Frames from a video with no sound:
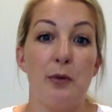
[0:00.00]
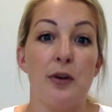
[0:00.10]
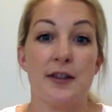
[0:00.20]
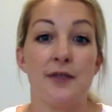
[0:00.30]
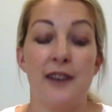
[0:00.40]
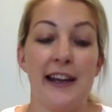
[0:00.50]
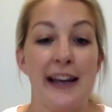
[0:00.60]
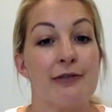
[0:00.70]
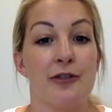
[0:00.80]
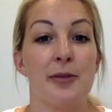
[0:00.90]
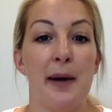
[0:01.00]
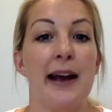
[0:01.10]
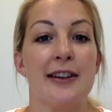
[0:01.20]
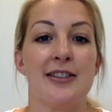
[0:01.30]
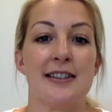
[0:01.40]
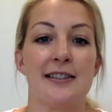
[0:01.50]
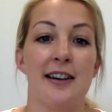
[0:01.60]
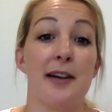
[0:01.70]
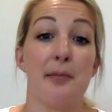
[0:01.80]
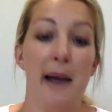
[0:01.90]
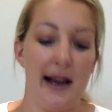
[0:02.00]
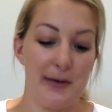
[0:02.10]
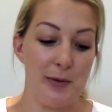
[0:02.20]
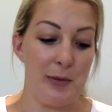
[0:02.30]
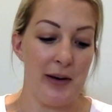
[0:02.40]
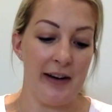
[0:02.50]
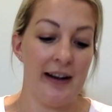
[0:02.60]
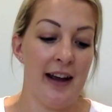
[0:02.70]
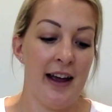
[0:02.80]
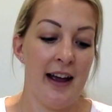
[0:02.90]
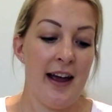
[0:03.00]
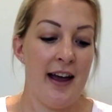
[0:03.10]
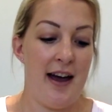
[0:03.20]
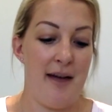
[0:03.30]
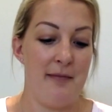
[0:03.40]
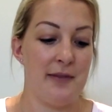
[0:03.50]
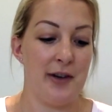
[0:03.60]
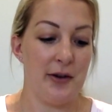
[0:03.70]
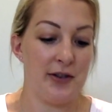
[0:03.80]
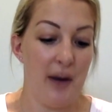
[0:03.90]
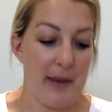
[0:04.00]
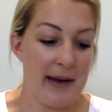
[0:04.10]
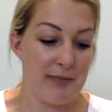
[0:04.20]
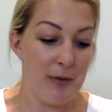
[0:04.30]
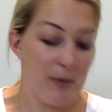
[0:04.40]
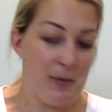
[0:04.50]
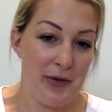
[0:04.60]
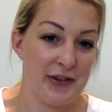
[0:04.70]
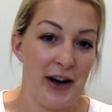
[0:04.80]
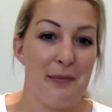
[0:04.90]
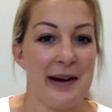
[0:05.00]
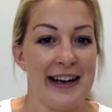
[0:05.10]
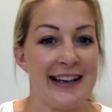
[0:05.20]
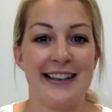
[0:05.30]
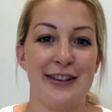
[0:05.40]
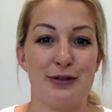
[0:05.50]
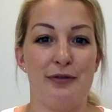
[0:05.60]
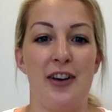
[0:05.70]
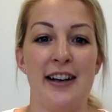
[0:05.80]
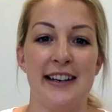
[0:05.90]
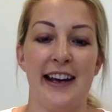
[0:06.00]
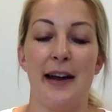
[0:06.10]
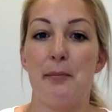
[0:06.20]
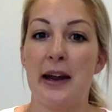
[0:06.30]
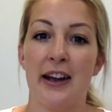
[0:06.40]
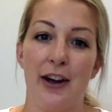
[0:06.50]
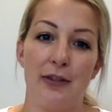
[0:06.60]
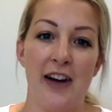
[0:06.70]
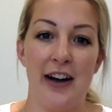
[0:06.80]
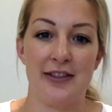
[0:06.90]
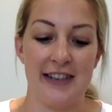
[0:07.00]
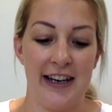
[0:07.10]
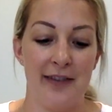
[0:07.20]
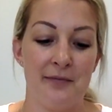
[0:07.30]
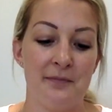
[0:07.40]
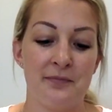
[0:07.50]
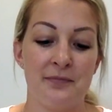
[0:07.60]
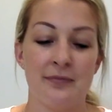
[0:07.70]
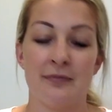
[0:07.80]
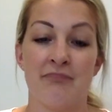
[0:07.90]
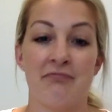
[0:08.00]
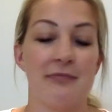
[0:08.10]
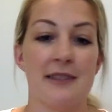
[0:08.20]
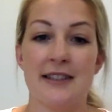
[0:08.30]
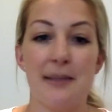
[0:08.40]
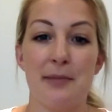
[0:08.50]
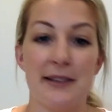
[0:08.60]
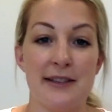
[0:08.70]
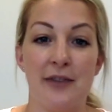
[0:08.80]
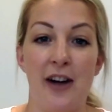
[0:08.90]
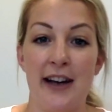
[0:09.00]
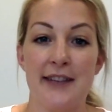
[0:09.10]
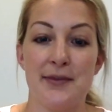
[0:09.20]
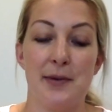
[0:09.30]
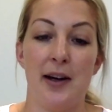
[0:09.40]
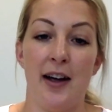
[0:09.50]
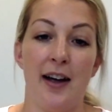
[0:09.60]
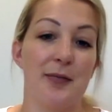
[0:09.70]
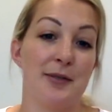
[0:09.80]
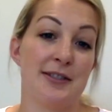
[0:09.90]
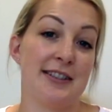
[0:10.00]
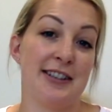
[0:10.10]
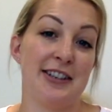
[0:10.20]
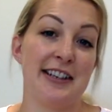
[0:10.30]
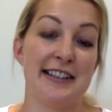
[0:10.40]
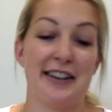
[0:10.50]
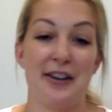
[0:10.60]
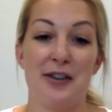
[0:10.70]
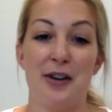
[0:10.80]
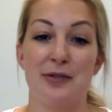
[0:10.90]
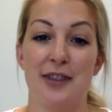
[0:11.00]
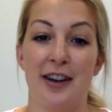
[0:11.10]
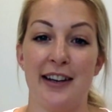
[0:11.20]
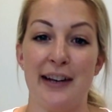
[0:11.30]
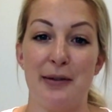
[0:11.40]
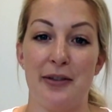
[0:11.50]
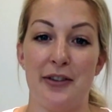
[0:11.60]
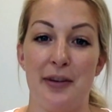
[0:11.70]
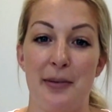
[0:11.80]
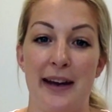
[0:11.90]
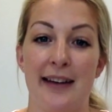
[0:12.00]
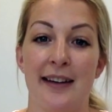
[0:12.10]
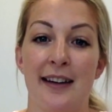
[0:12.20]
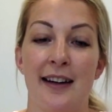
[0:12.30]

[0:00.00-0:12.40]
was flicking through the pages like a mad woman, you know, dummy, problem with the dummy, etc. Finding it, bingo, found it. The simplest advice from her was you need to go cold turkey with the dummy.